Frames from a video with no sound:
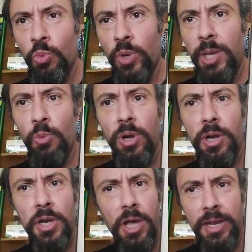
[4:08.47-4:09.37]
were not
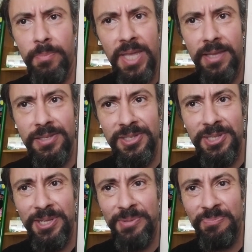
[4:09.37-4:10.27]
amazed.
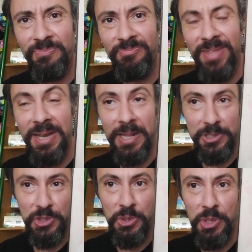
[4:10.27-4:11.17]
And I'll show
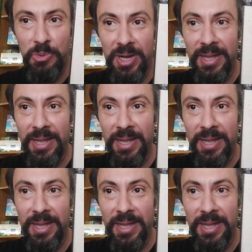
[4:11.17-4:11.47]
you why.